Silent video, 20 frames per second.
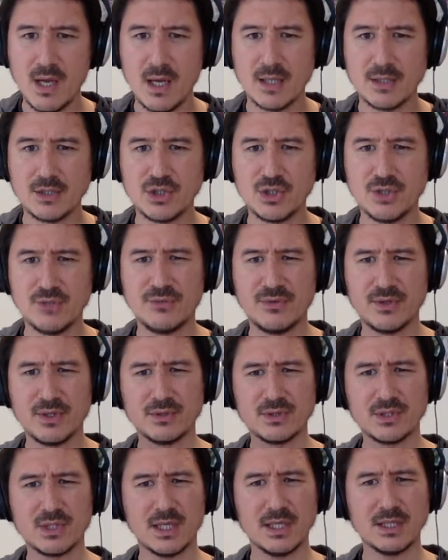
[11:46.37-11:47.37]
And she
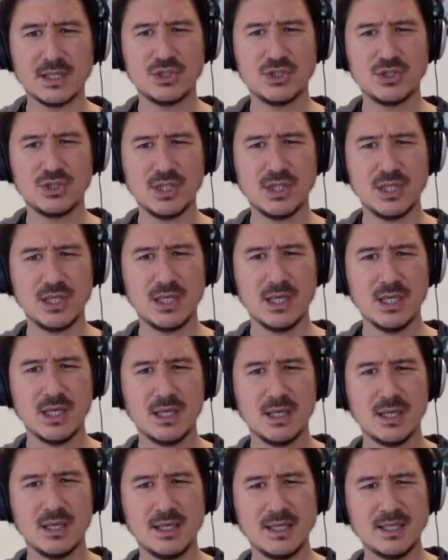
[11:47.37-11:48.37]
feels like she
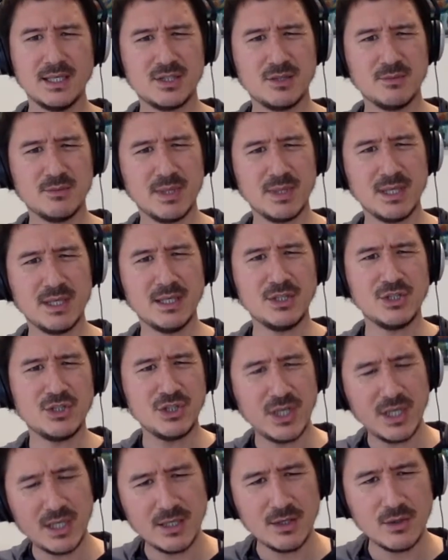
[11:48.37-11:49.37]
needs to be
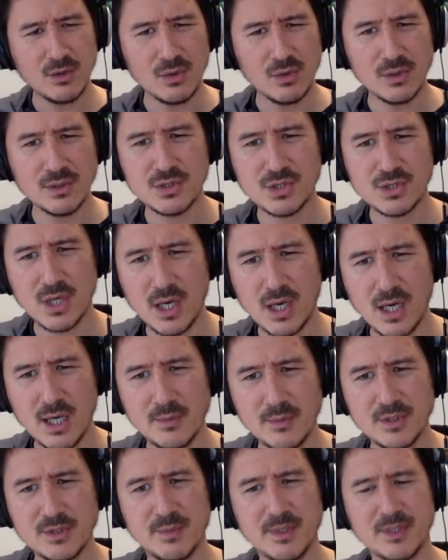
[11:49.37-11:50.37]
initiating it all the
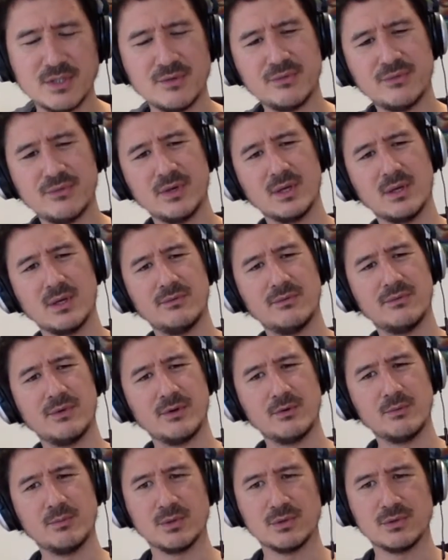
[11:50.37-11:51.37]
time, which makes her feel
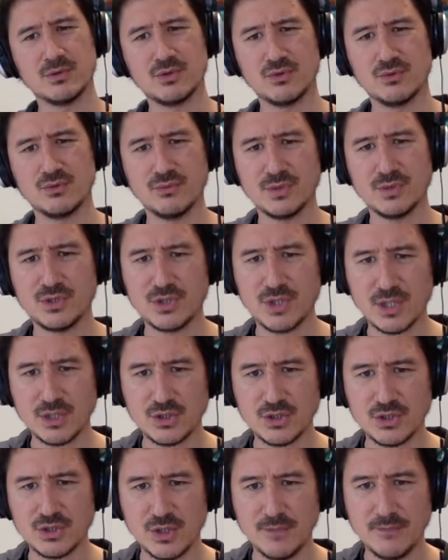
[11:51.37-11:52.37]
vulnerable to
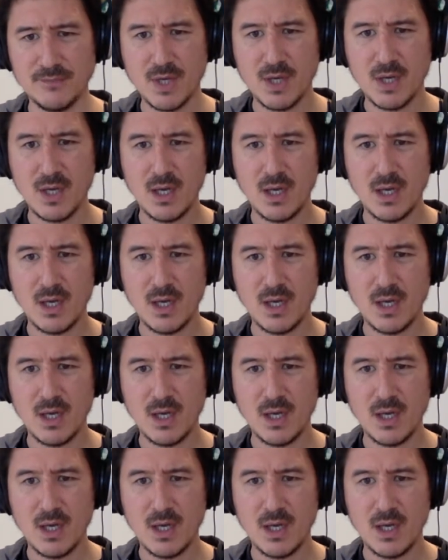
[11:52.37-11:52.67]
rejection.